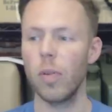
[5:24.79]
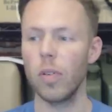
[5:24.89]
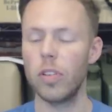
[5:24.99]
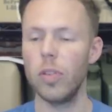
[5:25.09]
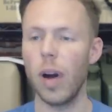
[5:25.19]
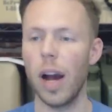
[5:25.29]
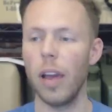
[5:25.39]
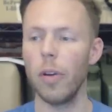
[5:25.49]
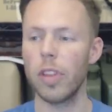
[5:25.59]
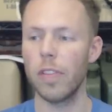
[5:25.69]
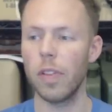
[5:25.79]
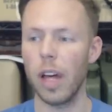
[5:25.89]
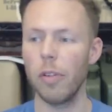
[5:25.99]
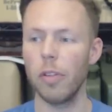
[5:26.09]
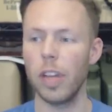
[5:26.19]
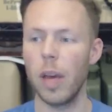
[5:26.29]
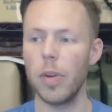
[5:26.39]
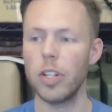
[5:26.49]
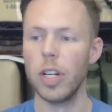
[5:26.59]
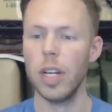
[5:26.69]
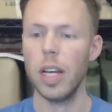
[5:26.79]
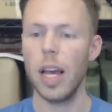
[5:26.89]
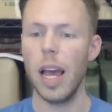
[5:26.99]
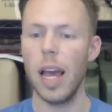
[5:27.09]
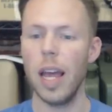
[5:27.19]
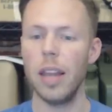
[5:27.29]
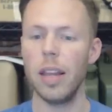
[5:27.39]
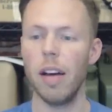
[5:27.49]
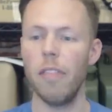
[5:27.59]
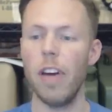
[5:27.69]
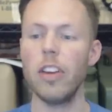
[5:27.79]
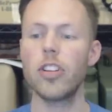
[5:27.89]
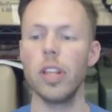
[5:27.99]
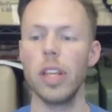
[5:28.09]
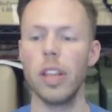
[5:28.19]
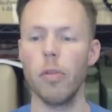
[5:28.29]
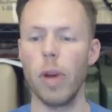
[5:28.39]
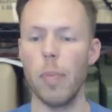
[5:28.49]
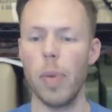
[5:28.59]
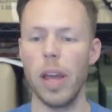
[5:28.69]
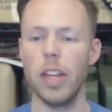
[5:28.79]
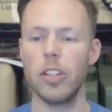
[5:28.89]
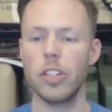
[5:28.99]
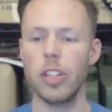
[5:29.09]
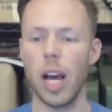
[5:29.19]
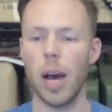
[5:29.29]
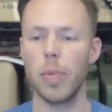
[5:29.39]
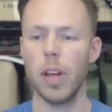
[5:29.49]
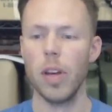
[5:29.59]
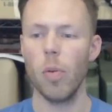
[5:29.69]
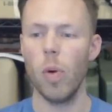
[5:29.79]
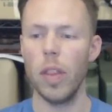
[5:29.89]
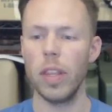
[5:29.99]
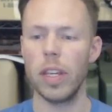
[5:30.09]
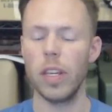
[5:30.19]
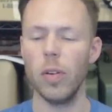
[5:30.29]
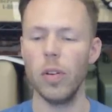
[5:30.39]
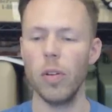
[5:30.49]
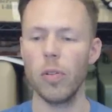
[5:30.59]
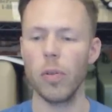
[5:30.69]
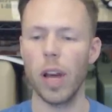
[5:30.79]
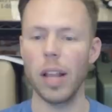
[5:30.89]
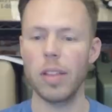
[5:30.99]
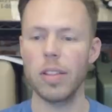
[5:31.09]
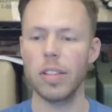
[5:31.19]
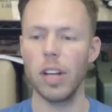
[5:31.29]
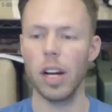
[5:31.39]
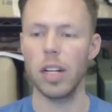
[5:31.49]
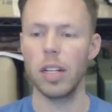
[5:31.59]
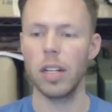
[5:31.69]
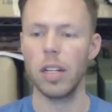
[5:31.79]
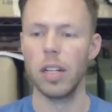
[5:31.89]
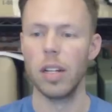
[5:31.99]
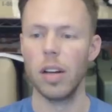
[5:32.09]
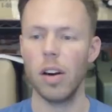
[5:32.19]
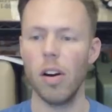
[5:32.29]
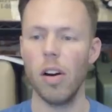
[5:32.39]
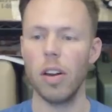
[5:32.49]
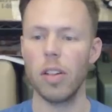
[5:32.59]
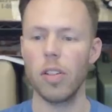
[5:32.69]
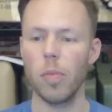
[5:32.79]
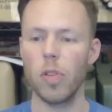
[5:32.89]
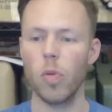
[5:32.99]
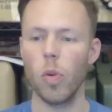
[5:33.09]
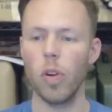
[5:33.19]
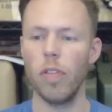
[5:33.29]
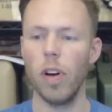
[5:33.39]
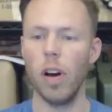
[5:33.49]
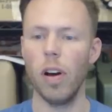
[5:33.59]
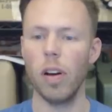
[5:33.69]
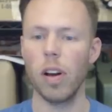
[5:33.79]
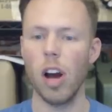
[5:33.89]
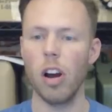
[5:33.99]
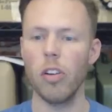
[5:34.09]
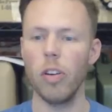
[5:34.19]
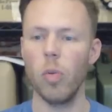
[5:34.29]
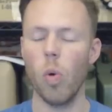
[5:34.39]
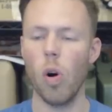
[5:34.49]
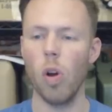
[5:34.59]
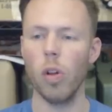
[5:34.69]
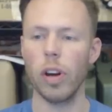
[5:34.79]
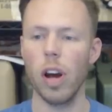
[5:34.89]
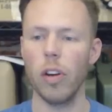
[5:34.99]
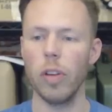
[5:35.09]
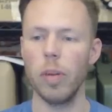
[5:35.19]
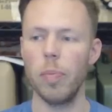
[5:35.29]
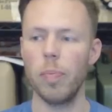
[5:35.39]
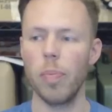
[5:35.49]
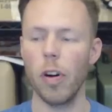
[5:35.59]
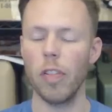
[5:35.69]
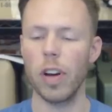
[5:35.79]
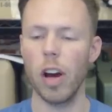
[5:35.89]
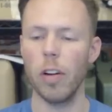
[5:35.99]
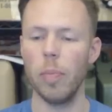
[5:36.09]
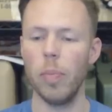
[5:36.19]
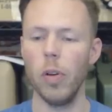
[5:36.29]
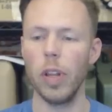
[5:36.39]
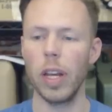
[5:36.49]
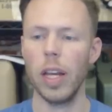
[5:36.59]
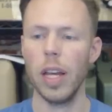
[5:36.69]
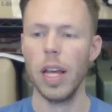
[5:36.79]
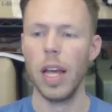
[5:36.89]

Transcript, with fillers: or too high a risk of collateral damage, and eventually the rampage stopped when the Killdozer got stuck on some sort of a concrete wall or concrete part of a concrete building,